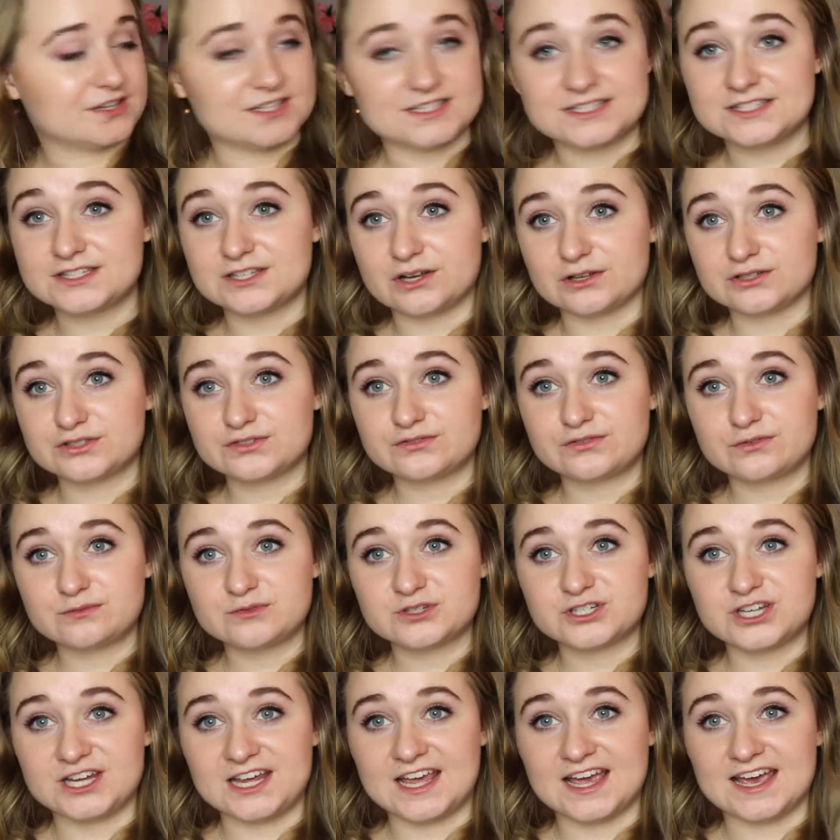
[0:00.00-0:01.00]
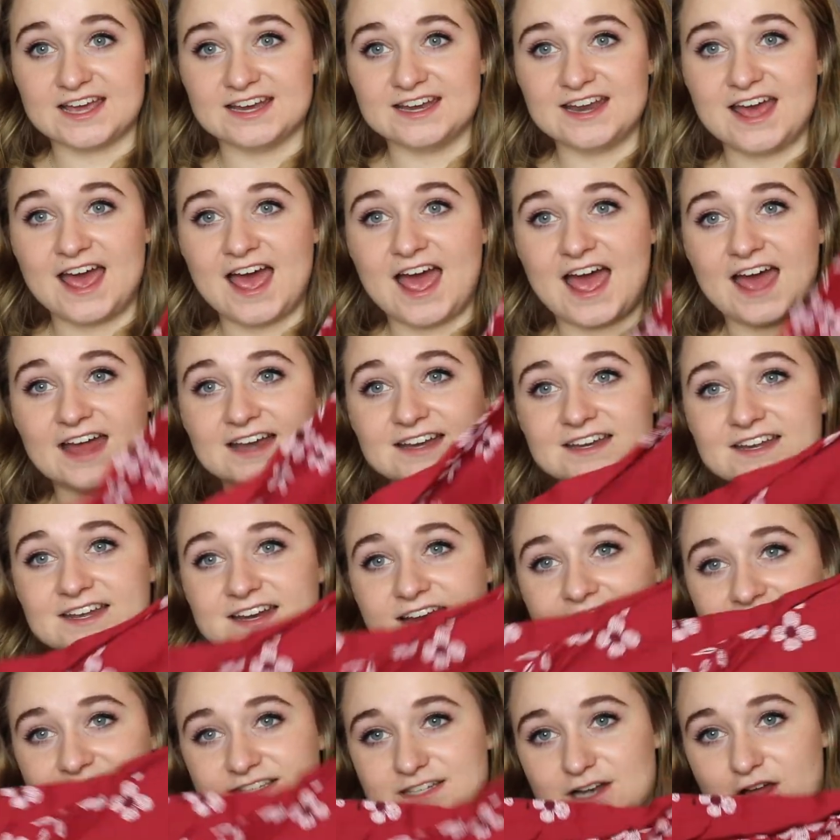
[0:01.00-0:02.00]
This is also from Shein and
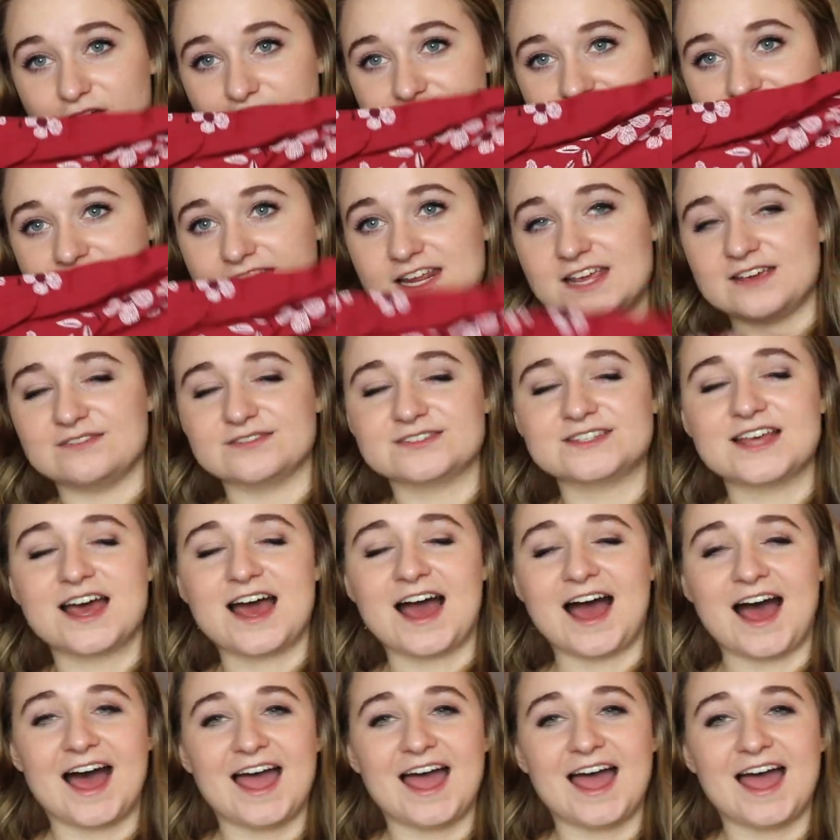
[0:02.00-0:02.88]
it has long sleeves.